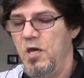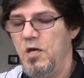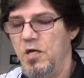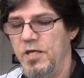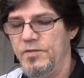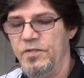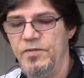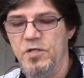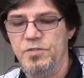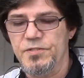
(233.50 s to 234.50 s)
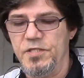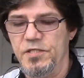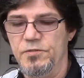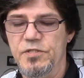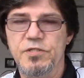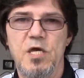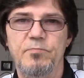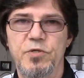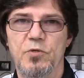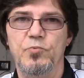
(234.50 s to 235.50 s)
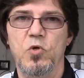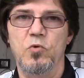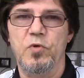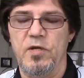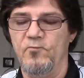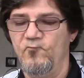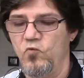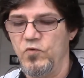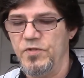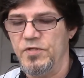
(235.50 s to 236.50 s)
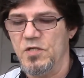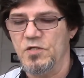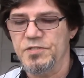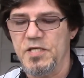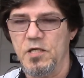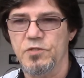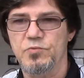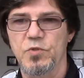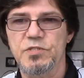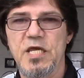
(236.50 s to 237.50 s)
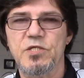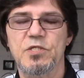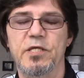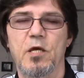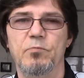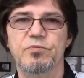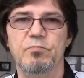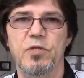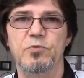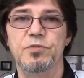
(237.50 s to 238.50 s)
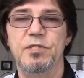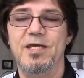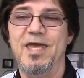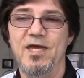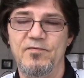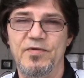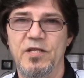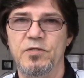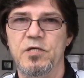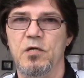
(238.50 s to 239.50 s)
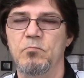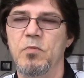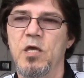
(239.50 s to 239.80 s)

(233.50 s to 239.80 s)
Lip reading: And then there's the top tier program for the Nicholas House, which actually helps mothers that have an income.